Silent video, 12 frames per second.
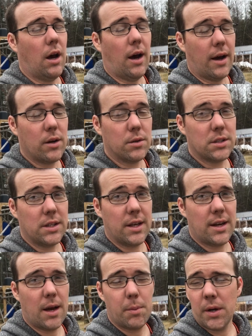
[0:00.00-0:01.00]
I don't see
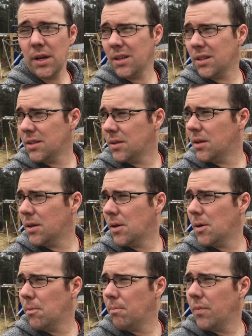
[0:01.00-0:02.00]
that happening.
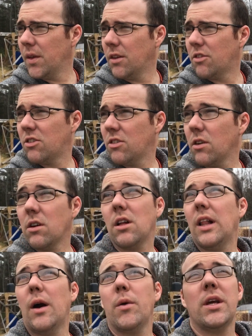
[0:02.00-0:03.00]
It's
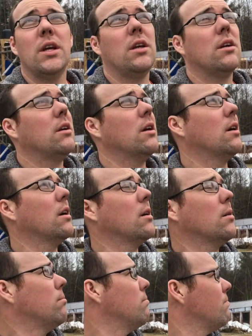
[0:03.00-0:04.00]
cloudy.
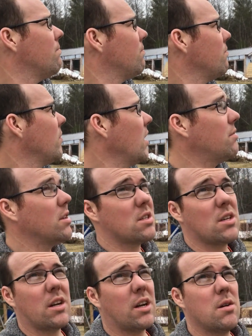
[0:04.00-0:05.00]
If the
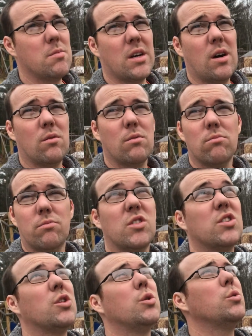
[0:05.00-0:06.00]
sun comes out
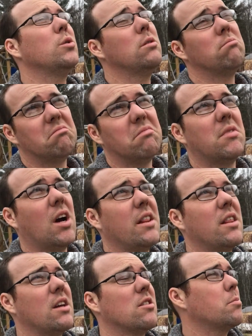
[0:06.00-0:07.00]
soon, I
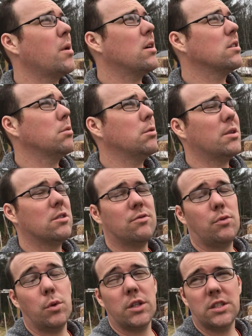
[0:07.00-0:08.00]
think it's possible, but it's
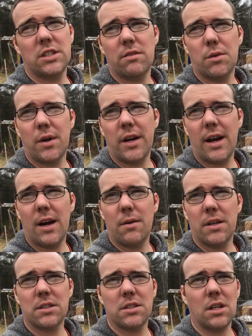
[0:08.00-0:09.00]
47 right now
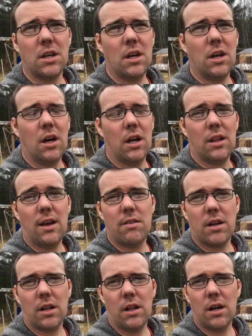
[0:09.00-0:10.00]
and it's
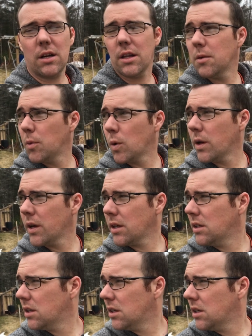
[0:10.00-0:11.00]
11 o'clock in the morning.